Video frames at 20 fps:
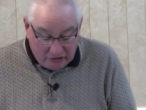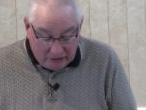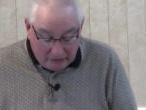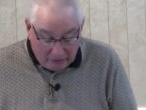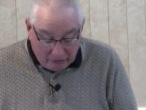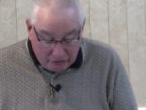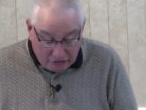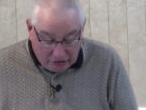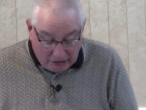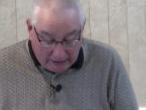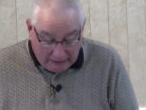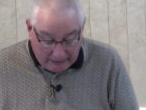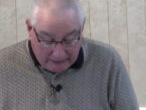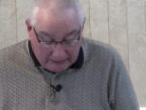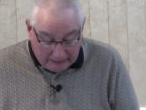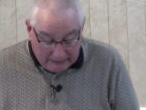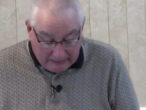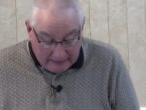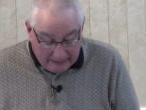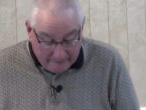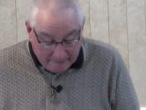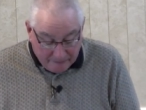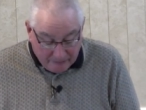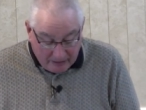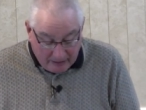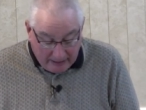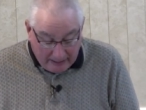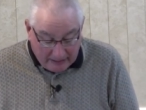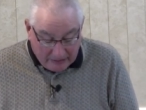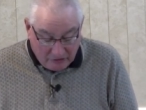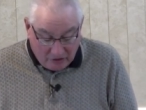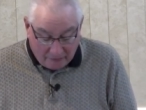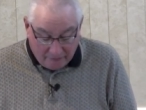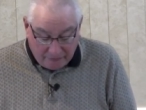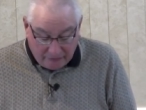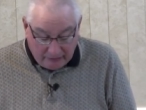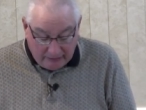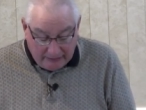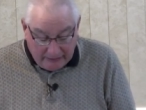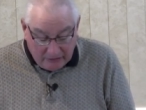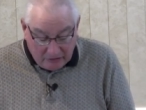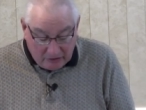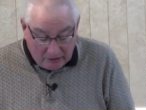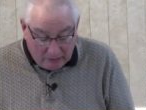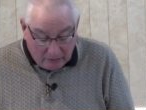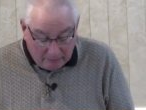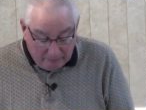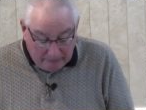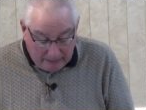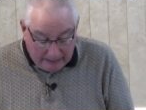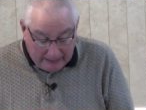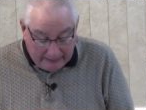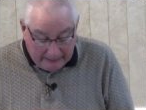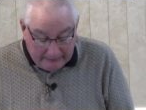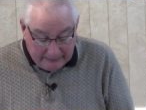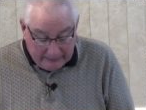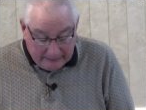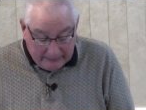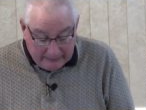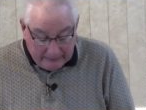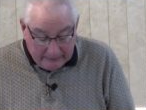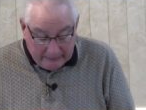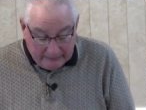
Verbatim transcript: that are shaken, as of things that are made,